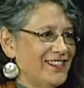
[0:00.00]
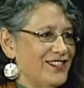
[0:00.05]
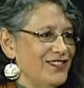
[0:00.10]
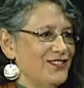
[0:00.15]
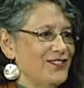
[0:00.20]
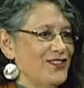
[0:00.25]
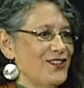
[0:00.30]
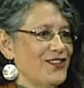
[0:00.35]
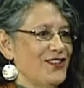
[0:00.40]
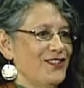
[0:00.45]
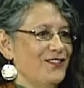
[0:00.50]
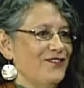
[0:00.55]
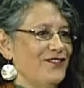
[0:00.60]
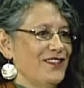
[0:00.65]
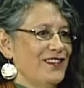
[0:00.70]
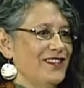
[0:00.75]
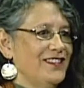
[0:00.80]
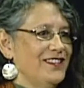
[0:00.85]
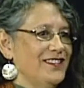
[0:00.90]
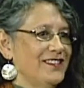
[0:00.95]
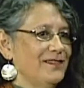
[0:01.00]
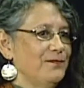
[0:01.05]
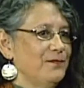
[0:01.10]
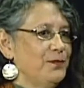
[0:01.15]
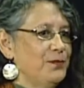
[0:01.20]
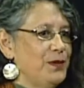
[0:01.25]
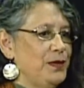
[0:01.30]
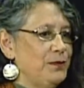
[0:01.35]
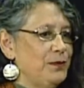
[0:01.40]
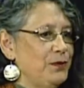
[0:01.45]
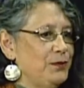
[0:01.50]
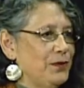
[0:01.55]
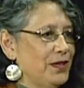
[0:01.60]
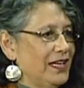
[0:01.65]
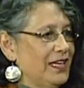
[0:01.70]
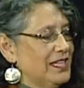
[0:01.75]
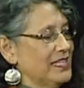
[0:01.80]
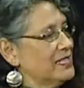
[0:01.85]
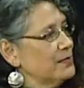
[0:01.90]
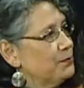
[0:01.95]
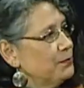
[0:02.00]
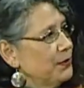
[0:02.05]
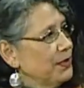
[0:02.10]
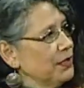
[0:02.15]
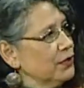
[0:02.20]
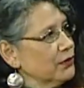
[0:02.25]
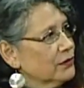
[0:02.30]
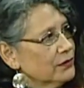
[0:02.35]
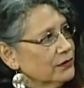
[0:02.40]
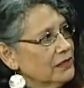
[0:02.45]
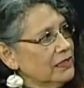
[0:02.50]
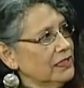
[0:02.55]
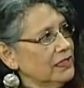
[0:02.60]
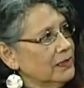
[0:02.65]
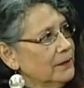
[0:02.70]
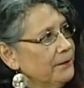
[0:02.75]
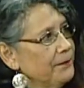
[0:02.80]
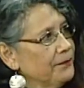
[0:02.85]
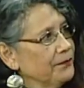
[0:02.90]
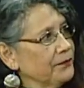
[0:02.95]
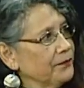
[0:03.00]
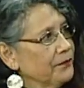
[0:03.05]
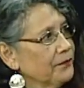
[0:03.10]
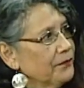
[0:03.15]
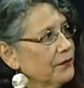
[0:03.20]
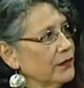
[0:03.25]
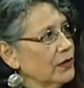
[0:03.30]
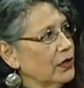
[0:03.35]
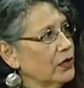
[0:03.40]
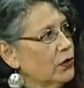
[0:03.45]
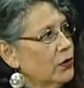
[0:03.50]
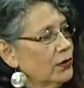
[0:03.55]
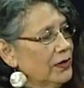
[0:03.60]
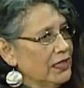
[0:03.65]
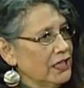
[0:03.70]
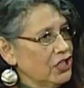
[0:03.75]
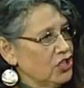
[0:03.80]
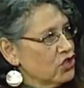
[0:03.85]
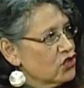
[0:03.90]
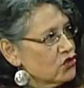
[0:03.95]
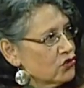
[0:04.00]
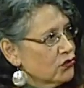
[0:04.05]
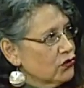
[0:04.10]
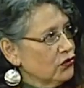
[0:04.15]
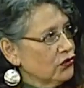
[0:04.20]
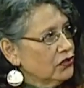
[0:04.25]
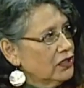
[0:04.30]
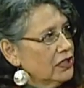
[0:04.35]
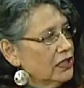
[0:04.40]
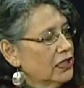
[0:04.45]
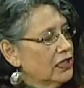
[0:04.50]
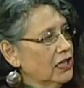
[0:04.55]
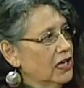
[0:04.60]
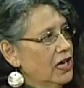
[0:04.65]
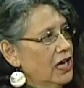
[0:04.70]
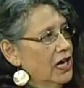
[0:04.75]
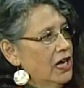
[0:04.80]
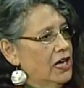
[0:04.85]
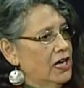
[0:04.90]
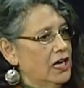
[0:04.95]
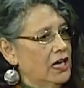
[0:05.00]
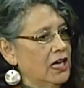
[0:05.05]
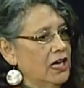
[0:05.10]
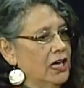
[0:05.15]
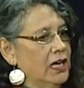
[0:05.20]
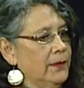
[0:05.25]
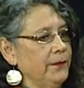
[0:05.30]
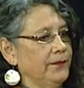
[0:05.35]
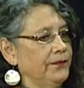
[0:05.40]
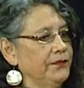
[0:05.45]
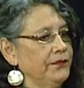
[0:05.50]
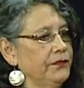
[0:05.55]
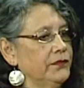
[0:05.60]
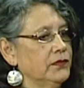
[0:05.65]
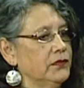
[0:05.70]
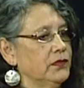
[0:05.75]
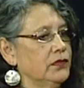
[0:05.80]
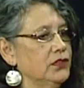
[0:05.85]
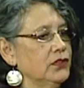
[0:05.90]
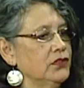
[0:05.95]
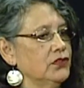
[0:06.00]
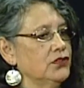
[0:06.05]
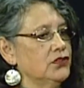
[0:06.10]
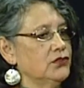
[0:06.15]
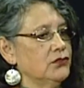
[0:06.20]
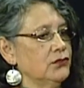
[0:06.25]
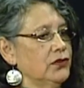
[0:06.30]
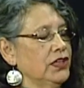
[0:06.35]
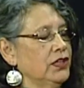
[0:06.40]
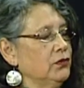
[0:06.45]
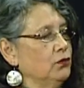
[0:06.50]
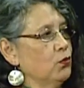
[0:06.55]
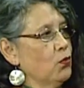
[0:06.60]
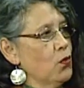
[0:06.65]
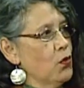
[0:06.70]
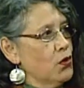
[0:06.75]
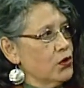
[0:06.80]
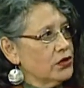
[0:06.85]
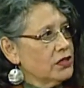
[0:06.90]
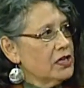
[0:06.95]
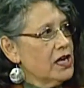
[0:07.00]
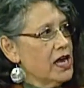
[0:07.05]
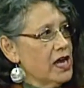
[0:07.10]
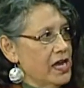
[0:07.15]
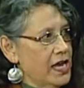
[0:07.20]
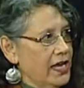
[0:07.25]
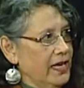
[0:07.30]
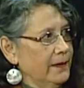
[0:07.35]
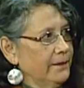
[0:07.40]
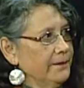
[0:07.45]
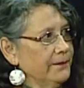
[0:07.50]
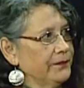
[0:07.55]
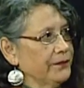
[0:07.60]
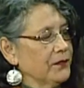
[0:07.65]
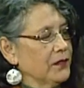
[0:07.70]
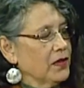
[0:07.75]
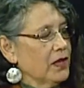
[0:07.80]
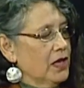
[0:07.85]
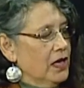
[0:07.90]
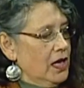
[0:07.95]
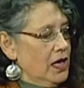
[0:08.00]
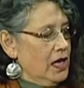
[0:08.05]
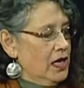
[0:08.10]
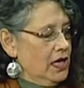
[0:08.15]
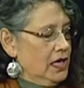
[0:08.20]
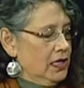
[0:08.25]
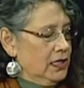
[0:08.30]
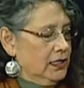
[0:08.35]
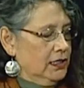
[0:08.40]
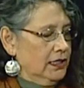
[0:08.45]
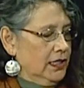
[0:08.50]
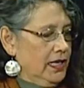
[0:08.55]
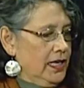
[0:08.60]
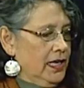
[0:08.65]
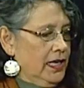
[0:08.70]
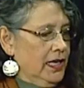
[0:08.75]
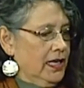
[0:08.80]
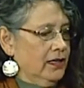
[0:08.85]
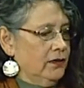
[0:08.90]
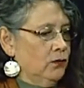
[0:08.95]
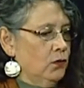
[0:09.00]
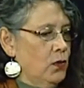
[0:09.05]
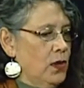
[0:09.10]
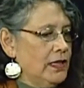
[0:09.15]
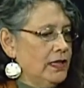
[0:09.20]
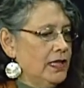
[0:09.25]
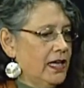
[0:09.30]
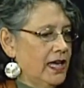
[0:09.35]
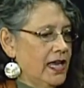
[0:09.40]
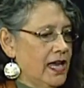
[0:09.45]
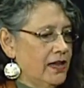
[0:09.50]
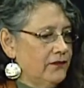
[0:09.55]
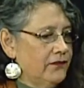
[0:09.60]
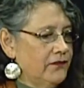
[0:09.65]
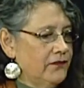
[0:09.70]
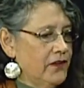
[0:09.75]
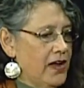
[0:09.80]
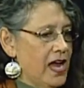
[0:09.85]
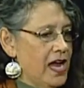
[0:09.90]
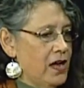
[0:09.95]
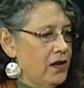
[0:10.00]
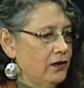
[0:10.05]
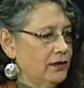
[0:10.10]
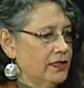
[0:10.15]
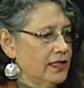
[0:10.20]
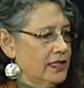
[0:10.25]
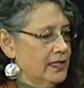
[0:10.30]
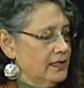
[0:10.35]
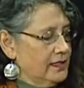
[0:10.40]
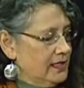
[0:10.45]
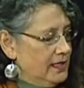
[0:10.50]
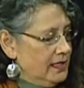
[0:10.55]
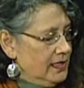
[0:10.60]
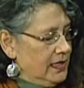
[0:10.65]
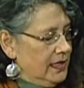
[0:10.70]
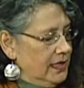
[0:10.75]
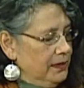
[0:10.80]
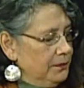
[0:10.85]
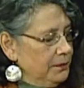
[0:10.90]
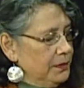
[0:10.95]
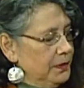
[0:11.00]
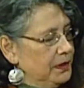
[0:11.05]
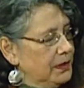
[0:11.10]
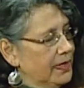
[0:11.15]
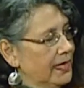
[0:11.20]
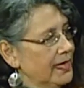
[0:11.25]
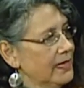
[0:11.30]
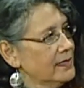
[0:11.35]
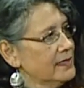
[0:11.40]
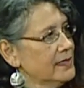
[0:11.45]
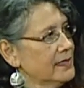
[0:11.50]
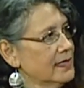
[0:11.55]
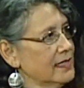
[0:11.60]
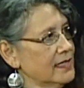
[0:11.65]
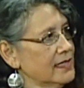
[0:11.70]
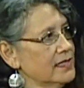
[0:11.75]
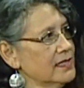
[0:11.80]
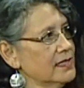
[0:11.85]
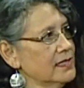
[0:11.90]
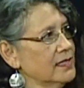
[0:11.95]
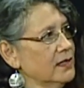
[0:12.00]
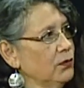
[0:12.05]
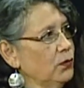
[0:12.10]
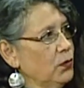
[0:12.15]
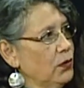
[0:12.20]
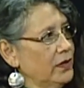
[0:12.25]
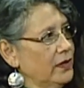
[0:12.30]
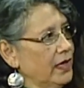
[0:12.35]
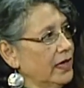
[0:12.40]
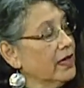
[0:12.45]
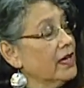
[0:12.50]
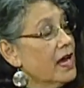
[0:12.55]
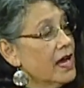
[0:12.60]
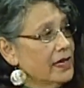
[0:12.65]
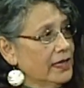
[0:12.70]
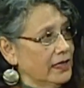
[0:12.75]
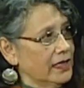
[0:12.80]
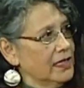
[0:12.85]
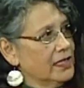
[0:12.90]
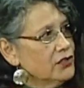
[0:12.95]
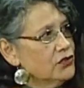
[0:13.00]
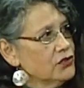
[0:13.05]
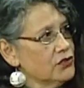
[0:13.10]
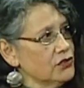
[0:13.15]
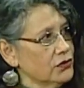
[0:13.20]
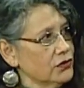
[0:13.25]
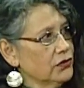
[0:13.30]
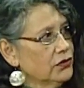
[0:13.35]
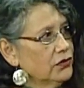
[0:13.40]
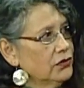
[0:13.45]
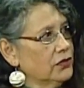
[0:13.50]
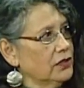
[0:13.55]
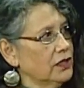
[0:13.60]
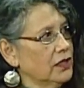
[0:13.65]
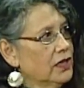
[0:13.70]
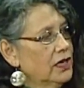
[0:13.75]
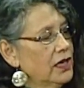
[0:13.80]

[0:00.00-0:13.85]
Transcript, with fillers: the story was people would get speared or injured um, during wartime. Uh, and what they had found is the places where they got injured